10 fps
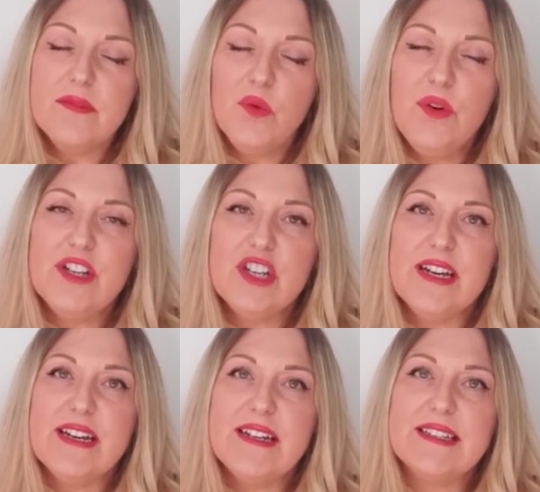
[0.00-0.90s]
which
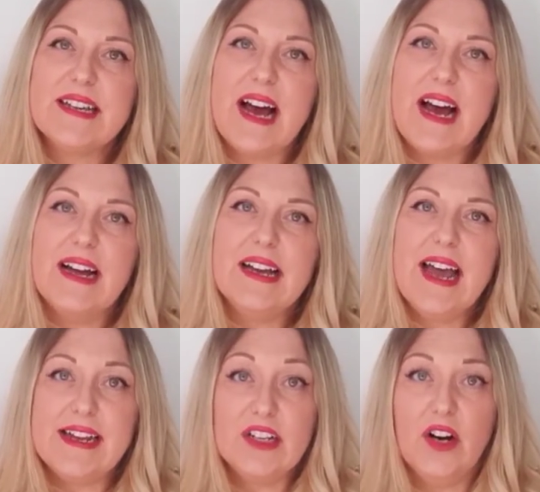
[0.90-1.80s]
is at
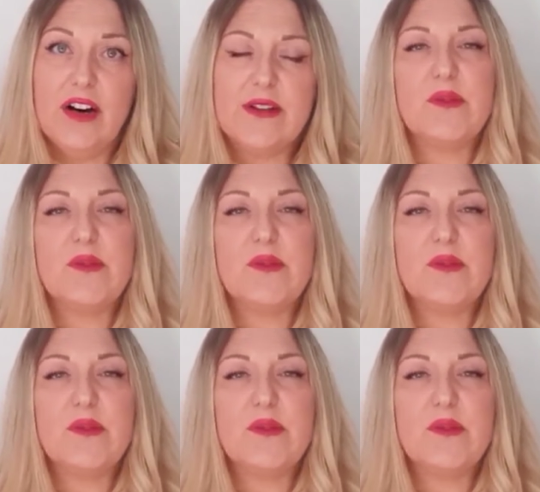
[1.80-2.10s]
head height.